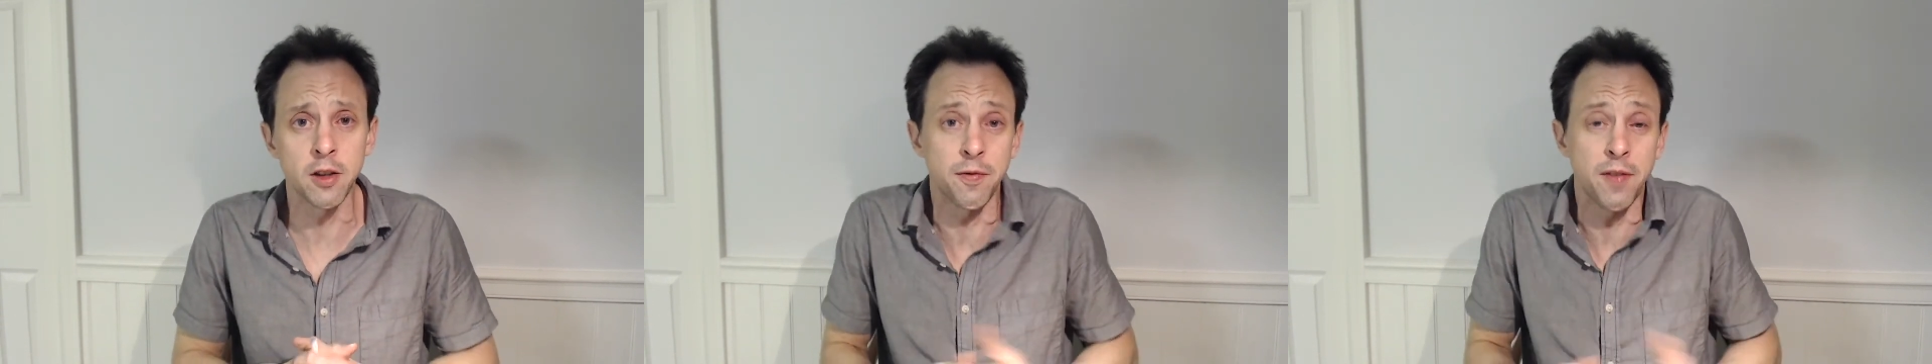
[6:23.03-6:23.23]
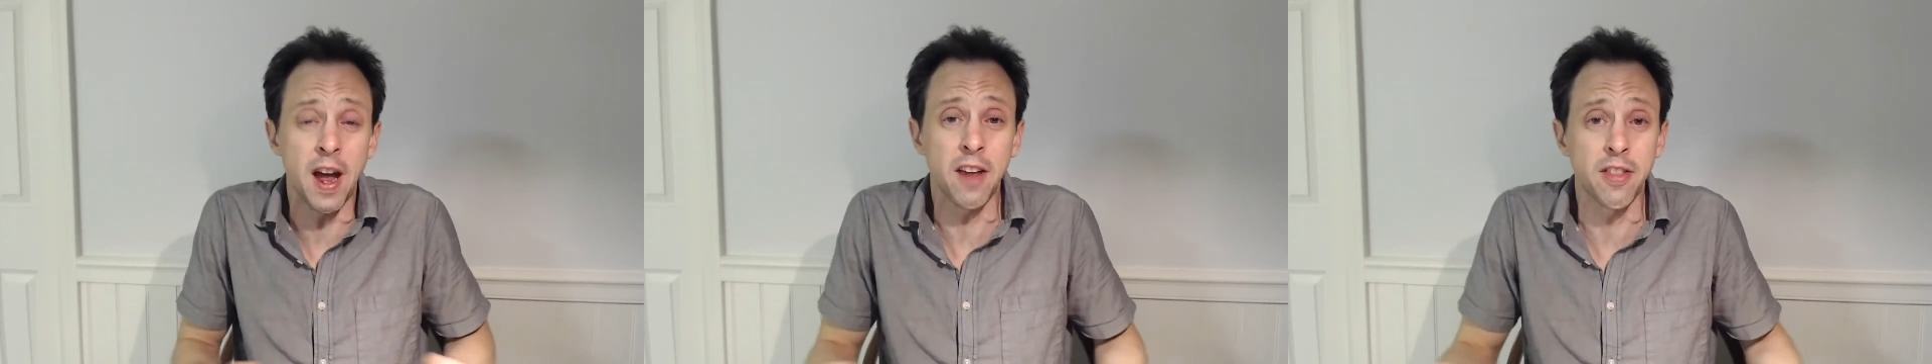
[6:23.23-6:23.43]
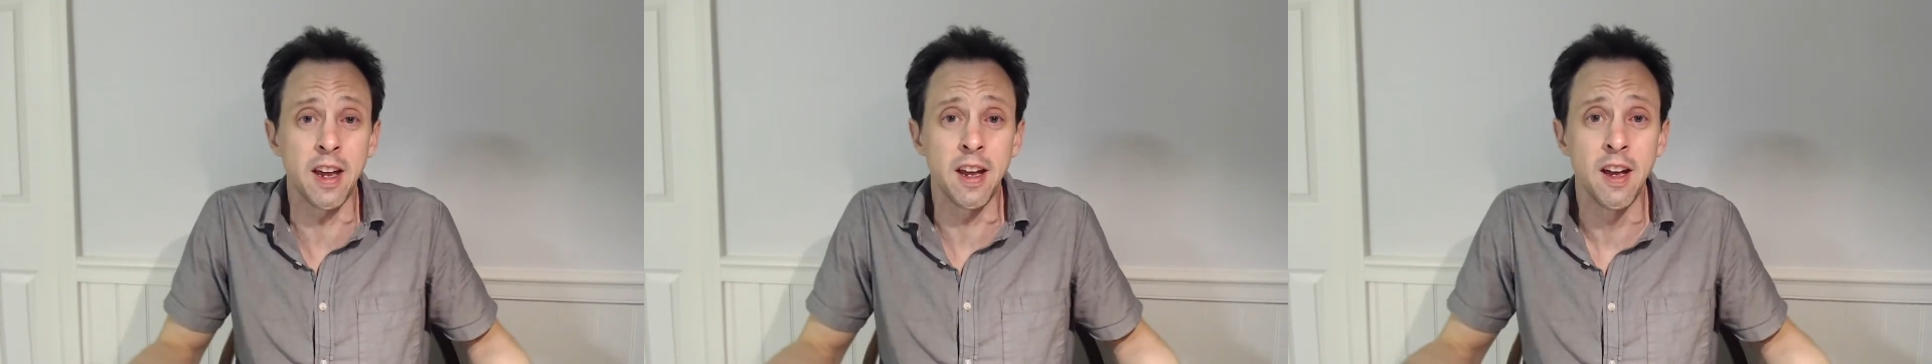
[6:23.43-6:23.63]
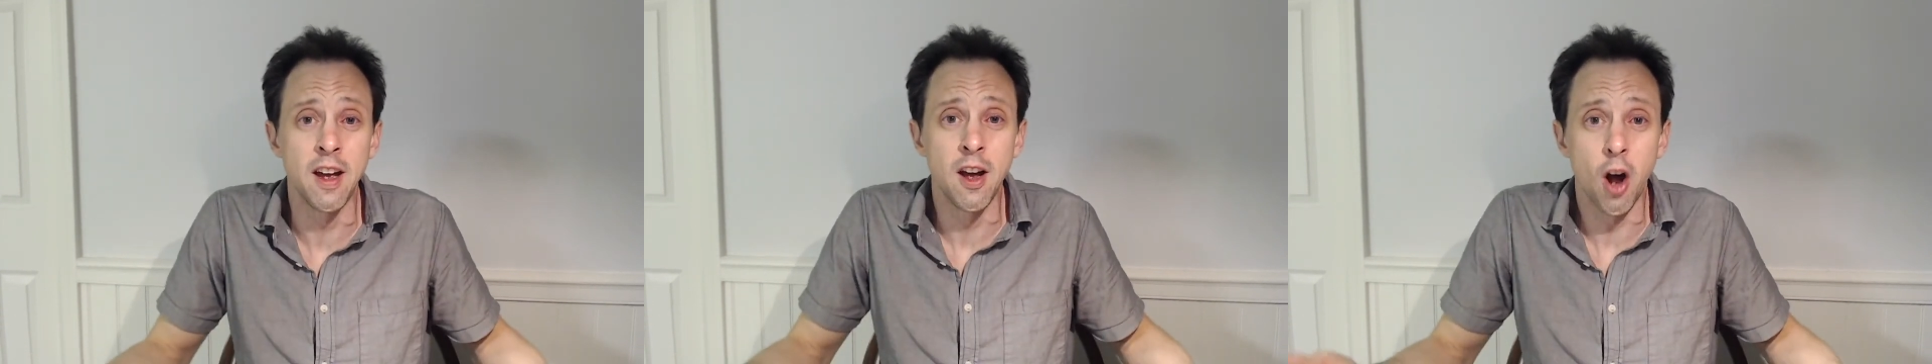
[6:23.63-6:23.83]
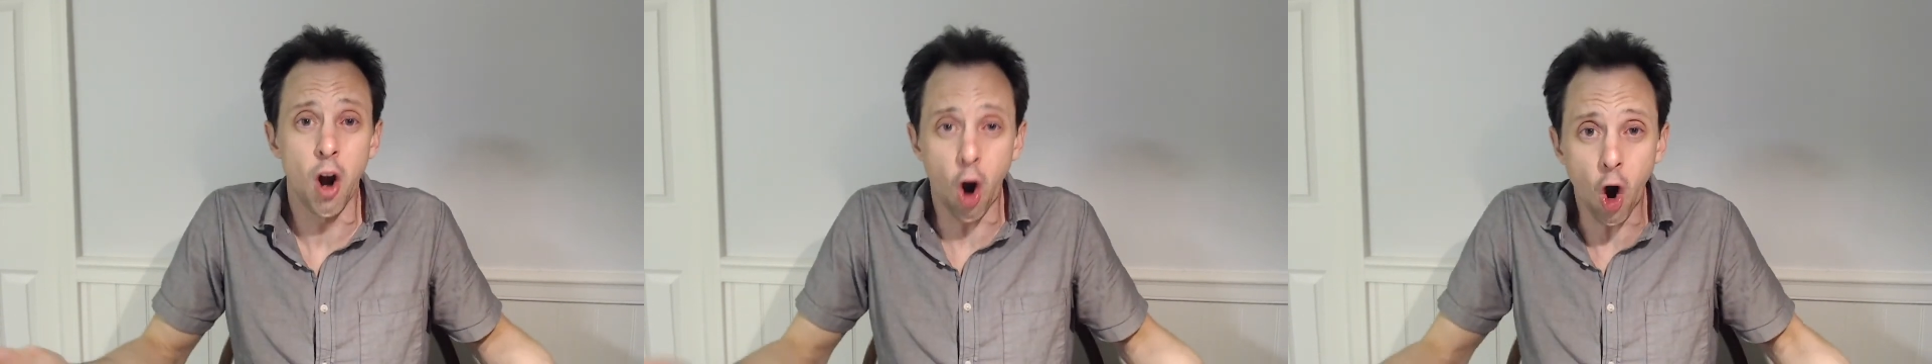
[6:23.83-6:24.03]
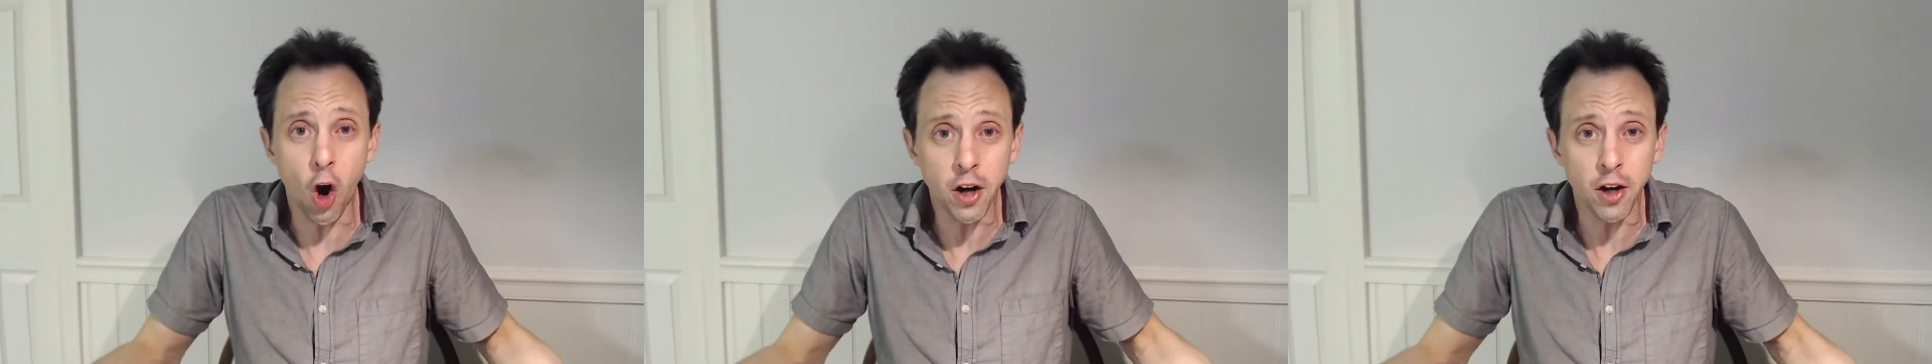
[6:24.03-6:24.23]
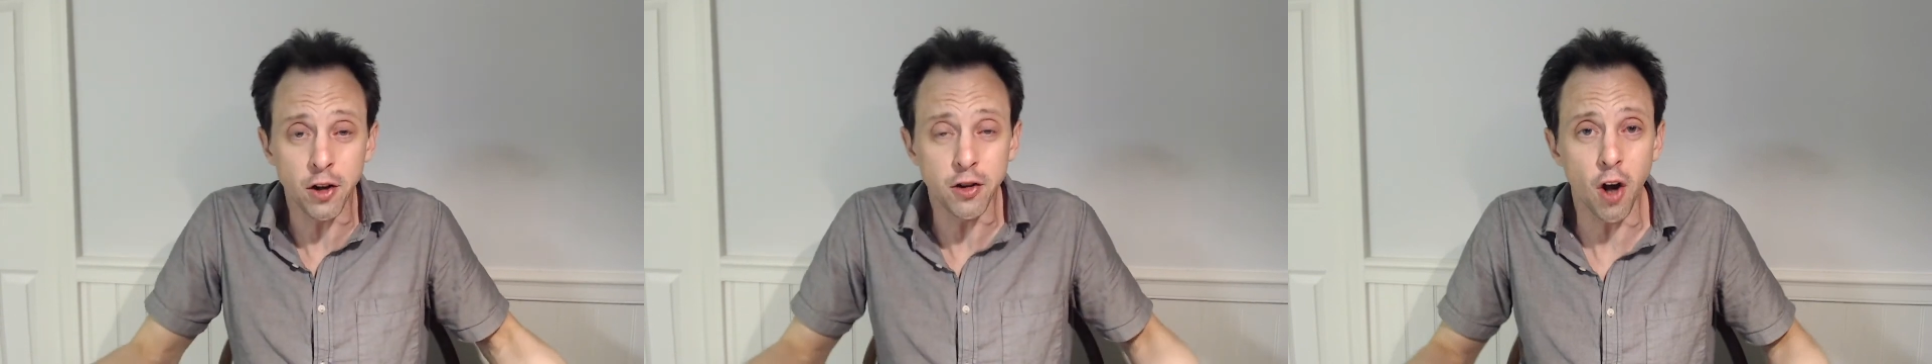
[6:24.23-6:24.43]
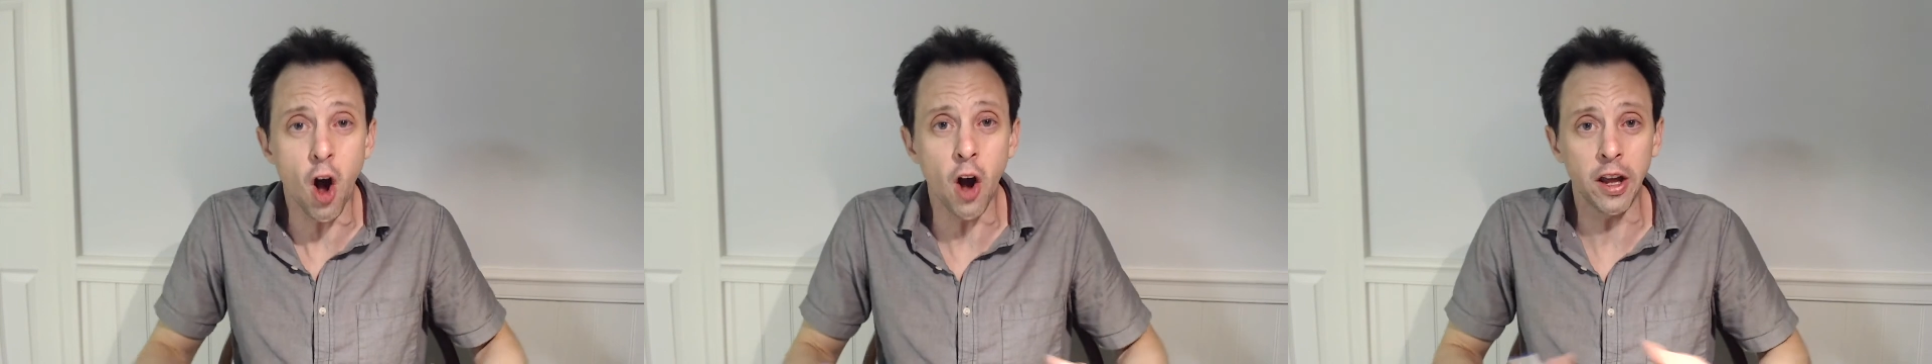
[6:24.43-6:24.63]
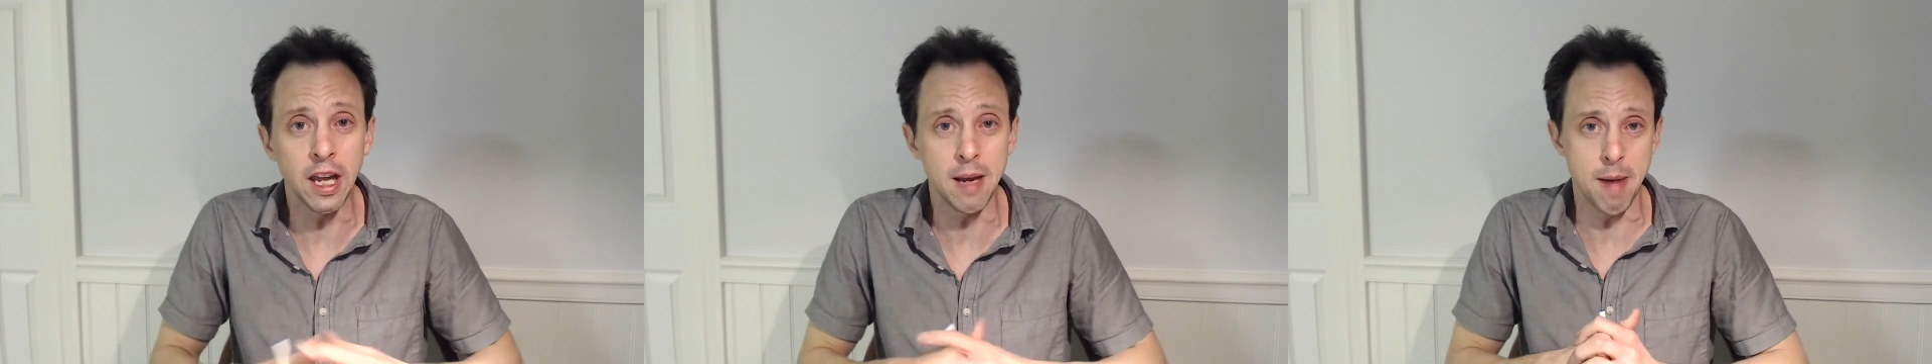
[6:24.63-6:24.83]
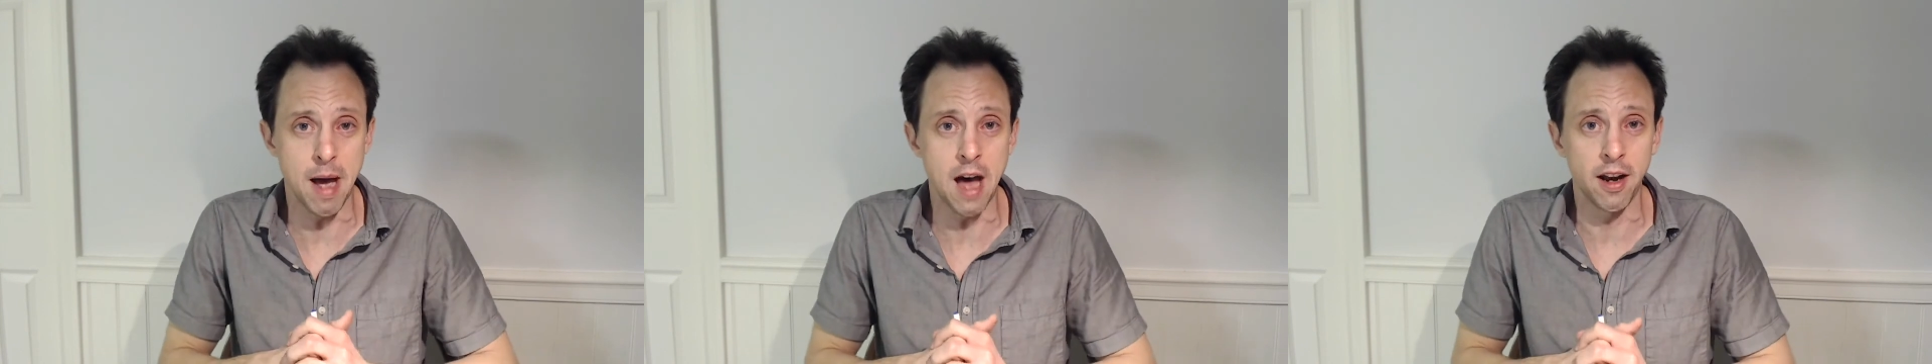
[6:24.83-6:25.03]
In fact, they already are talking
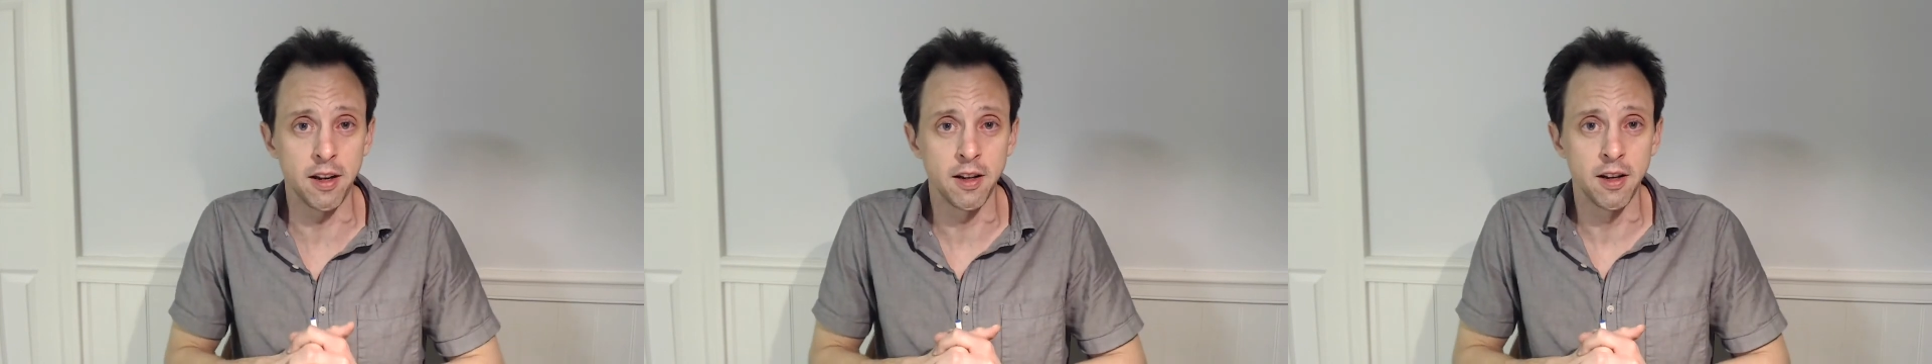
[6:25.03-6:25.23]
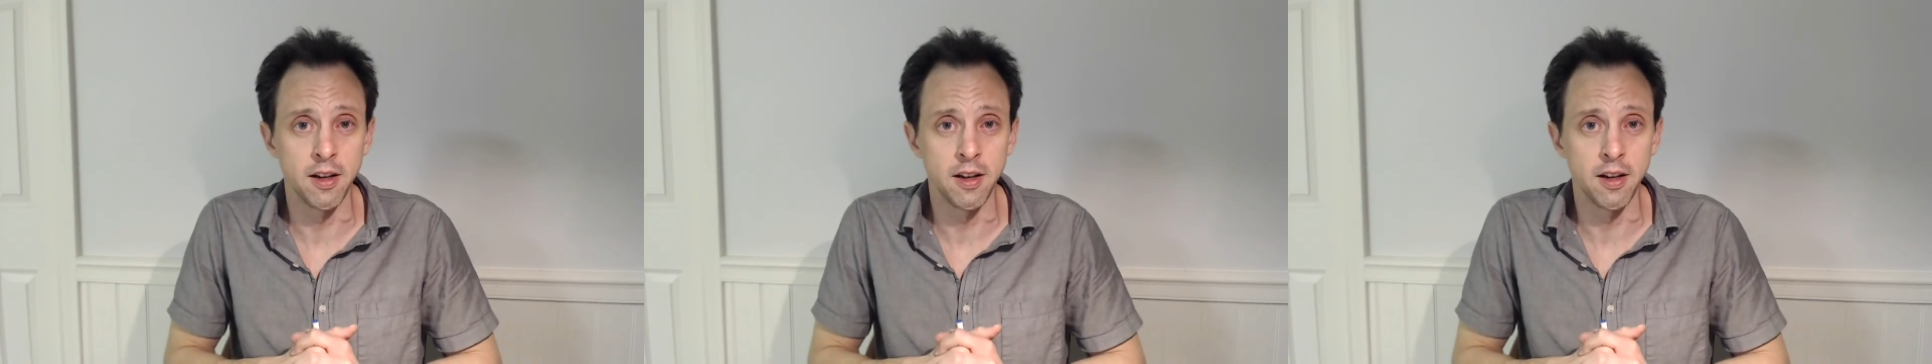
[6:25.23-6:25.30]
about it.